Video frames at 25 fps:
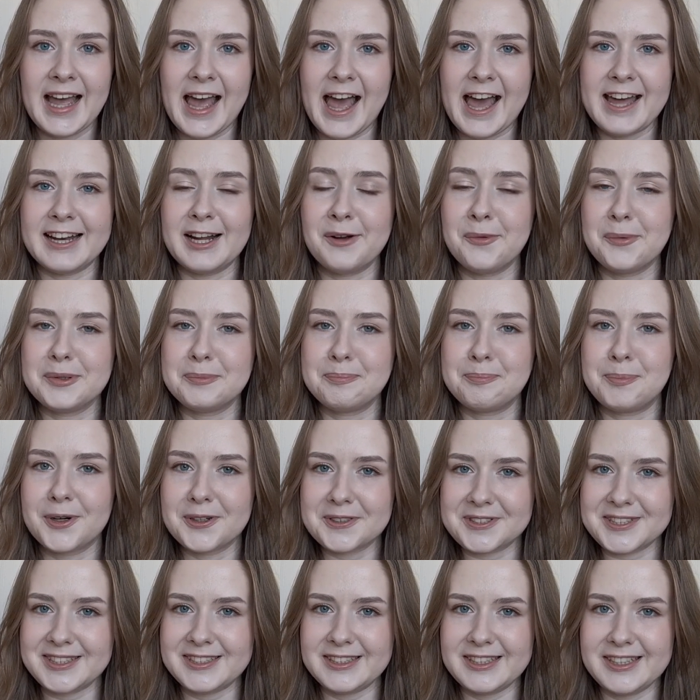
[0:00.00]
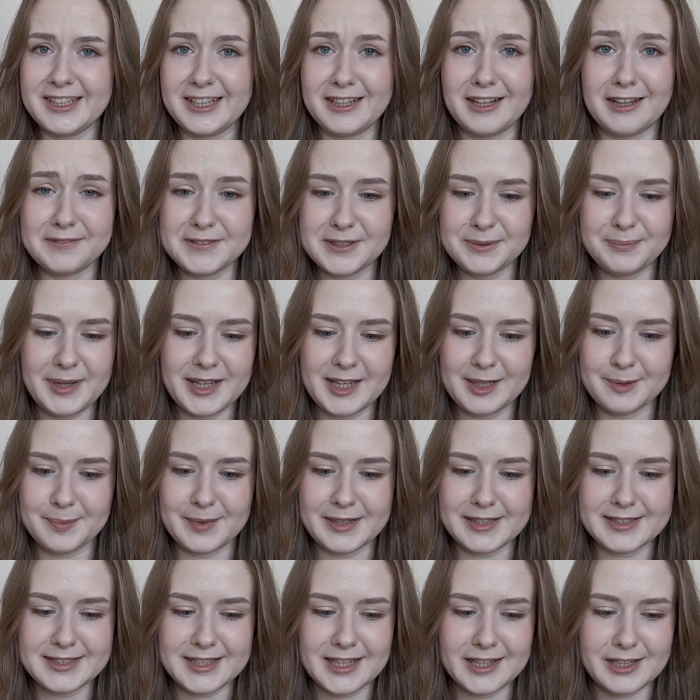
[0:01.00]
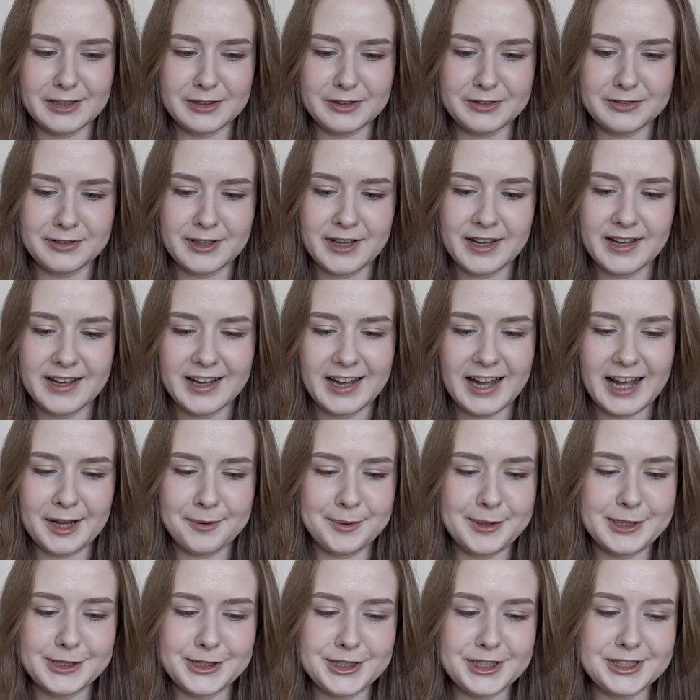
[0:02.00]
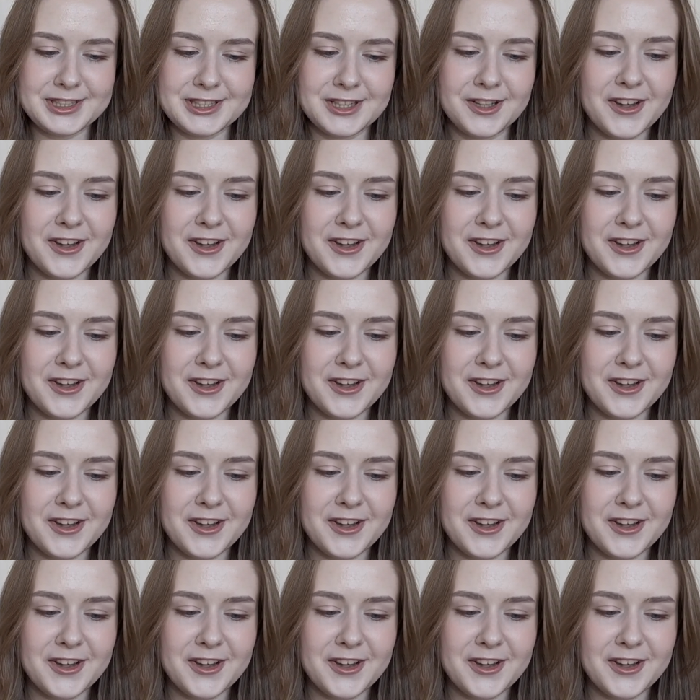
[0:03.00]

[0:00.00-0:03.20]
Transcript: and I would personally love to make it myself. I mean, just